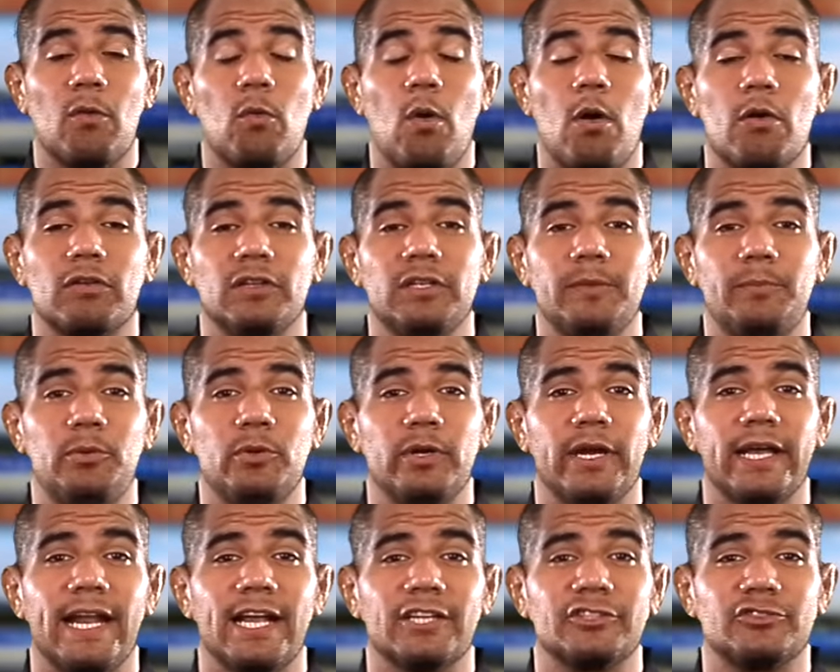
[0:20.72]
and welcome to
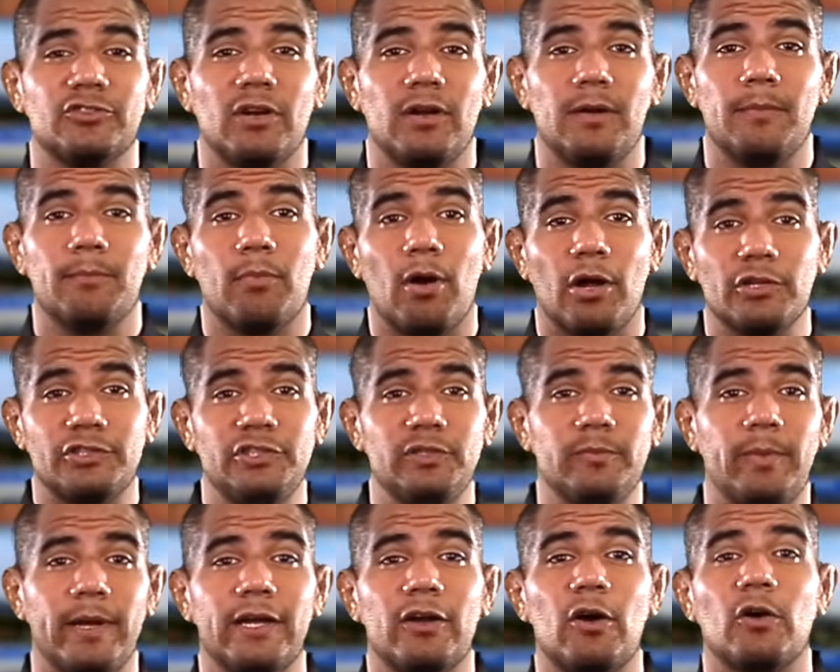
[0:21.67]
Phuket Xtra, brought to
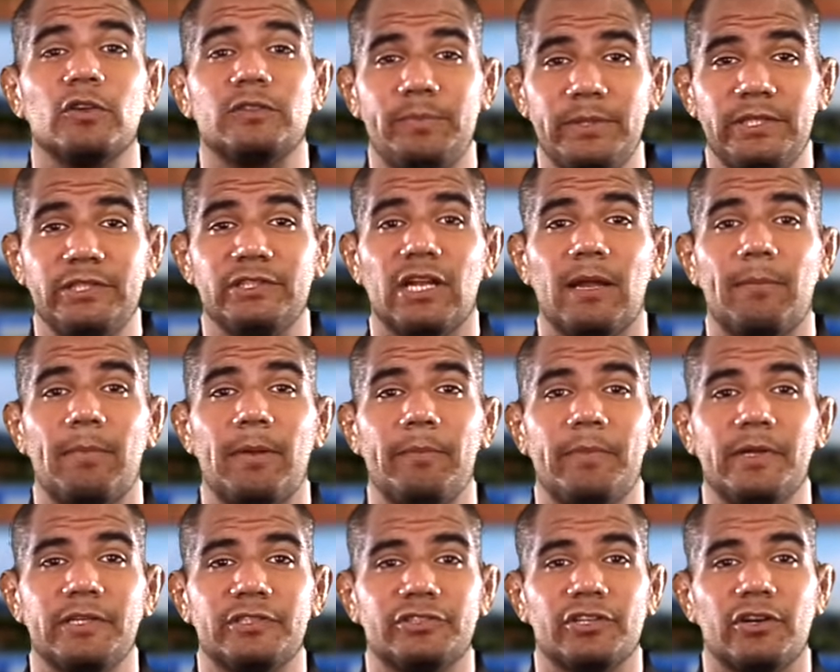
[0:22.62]
you by Coast Beach Club
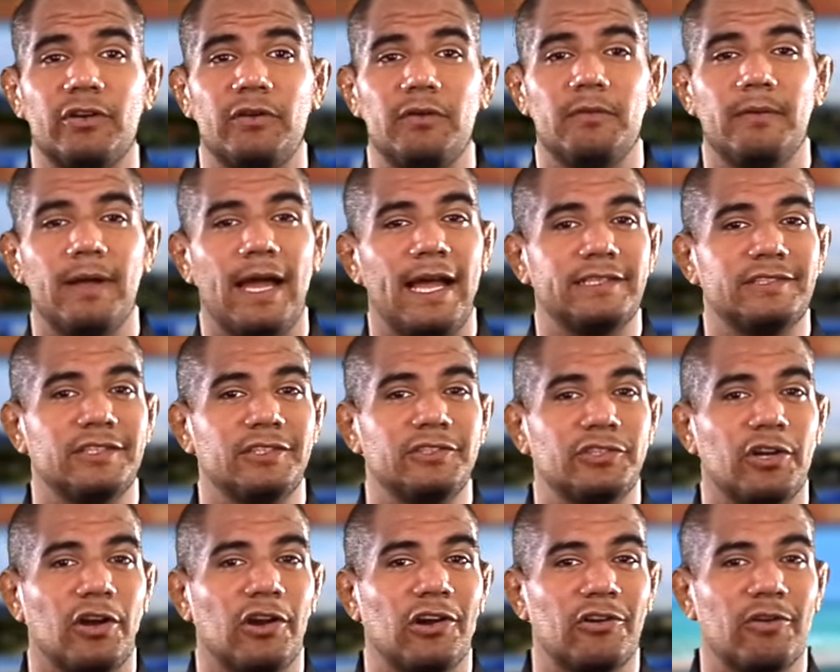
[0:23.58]
and Bistro at
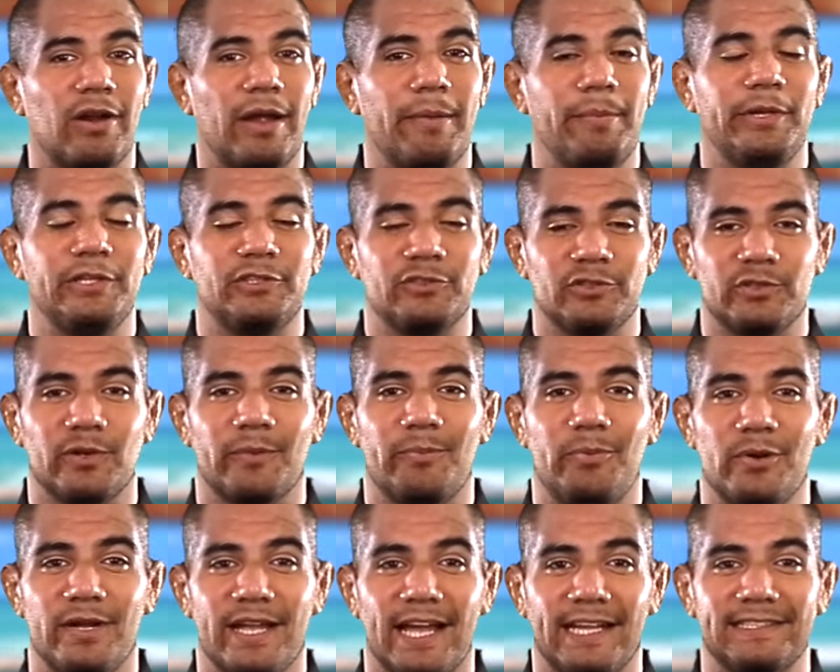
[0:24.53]
Centara Grand Beach Resort
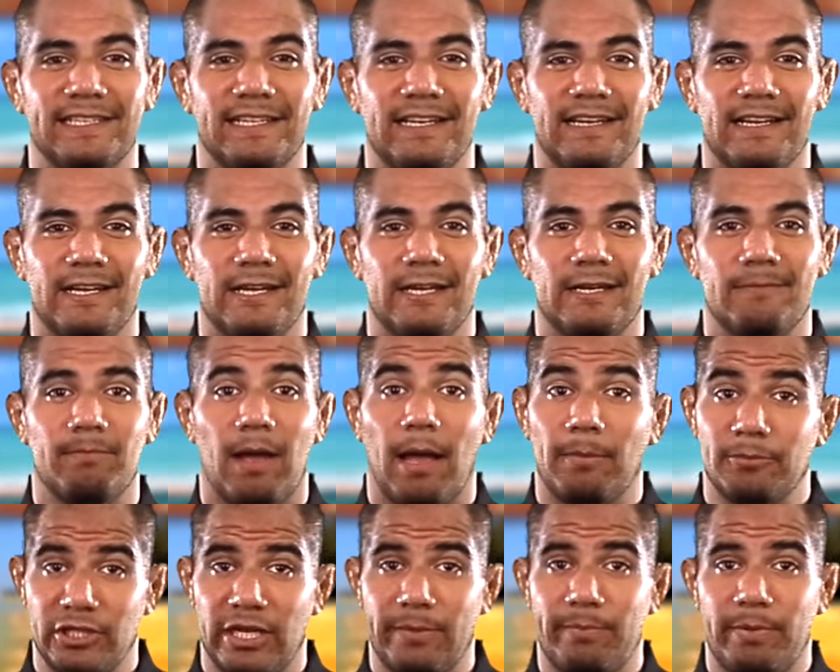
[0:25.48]
Phuket.
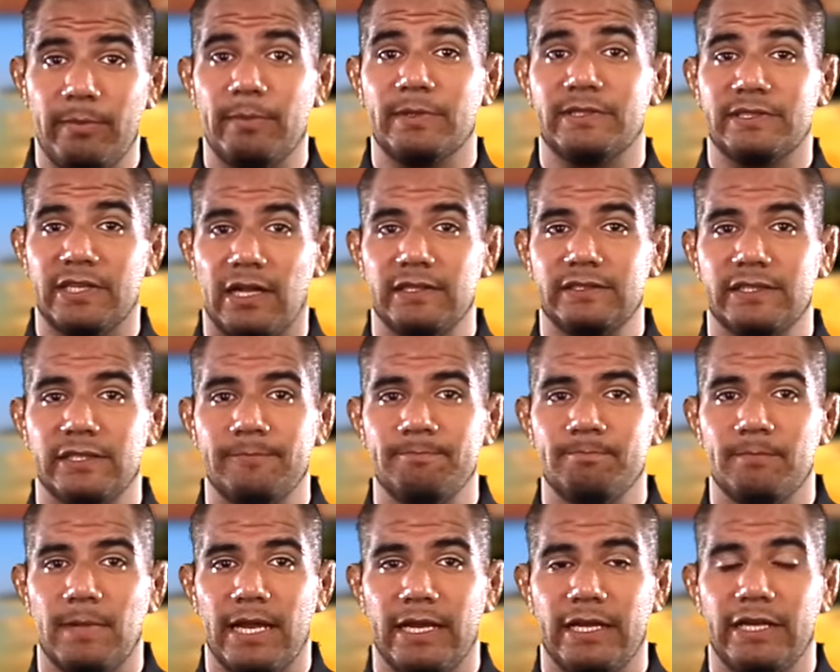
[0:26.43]
I'm JP Mustanza,
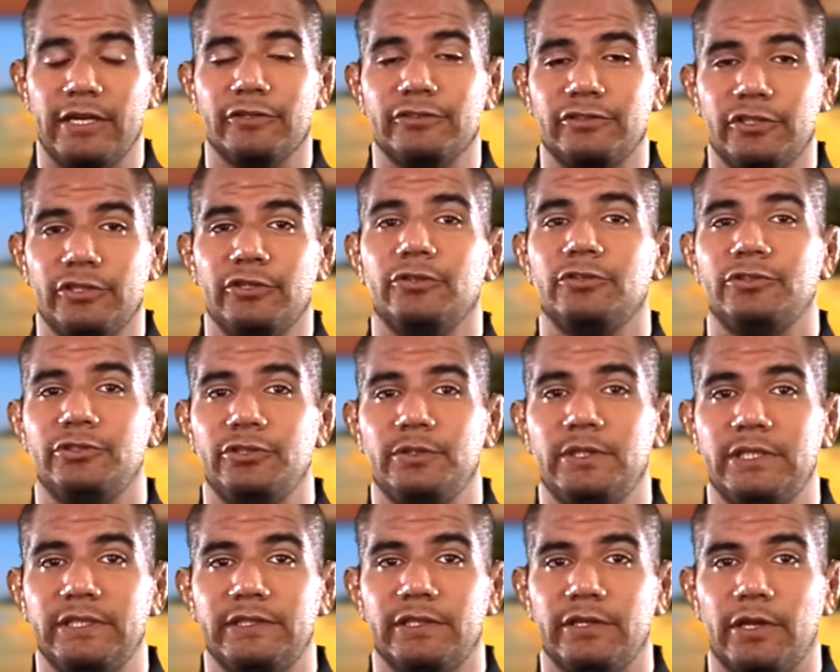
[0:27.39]
and here's the news you
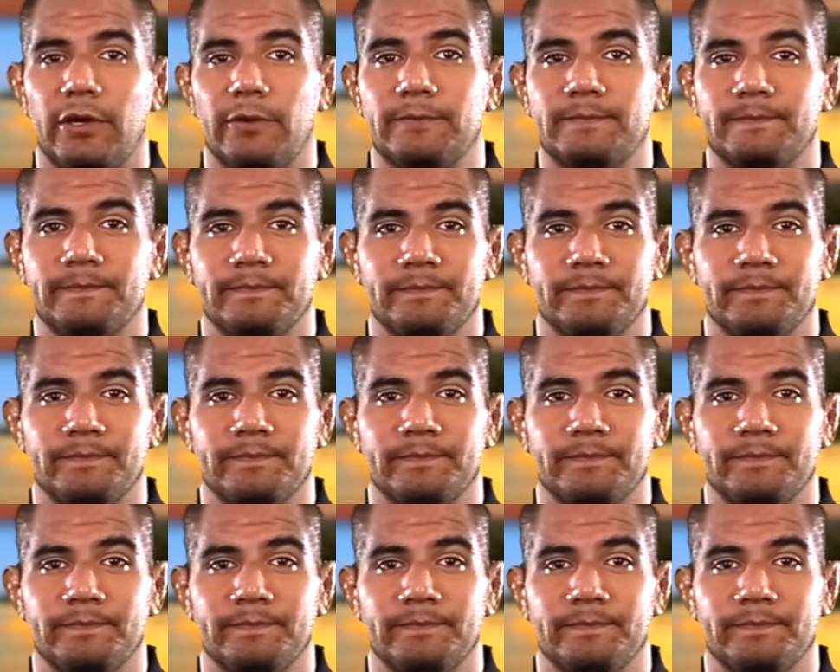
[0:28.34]
need to know.